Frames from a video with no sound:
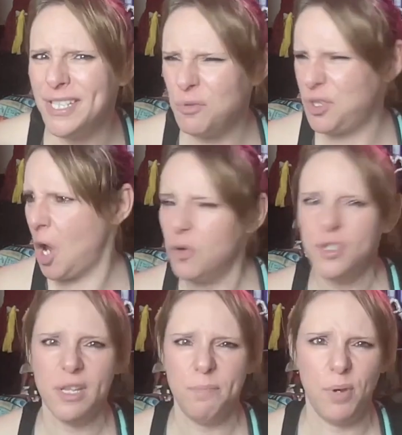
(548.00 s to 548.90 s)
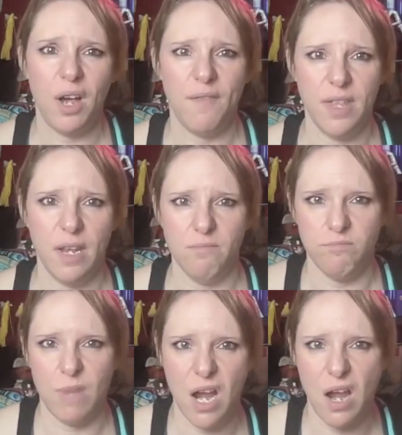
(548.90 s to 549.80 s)
tone to the book other than,
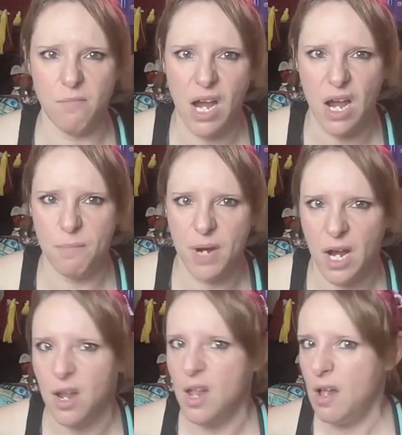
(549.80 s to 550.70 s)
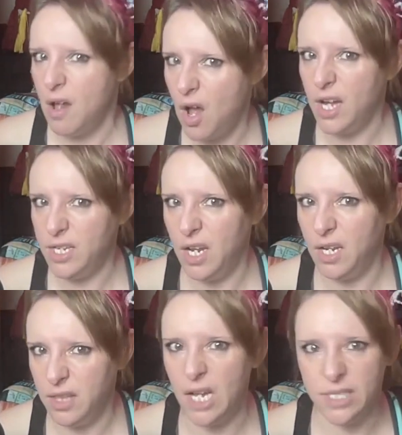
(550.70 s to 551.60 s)
I
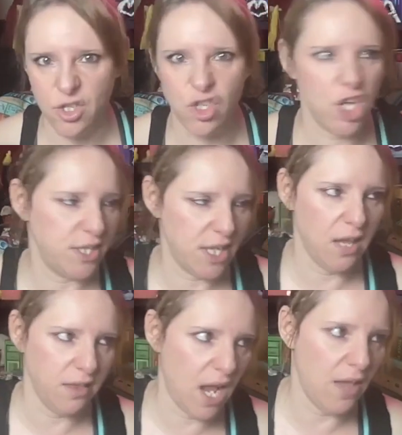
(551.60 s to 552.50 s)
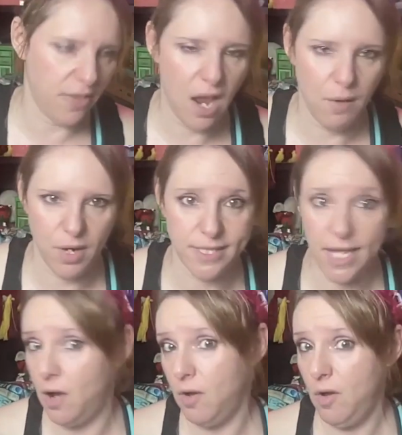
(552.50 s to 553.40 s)
did this, she said that, there was
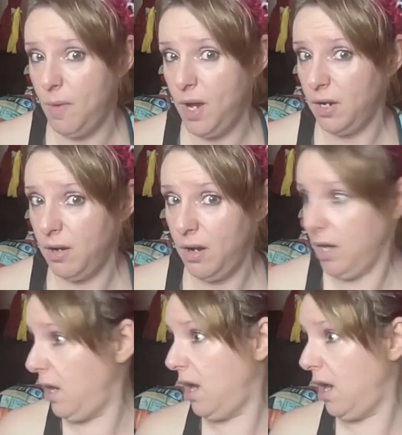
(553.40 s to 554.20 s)
that, oh my God,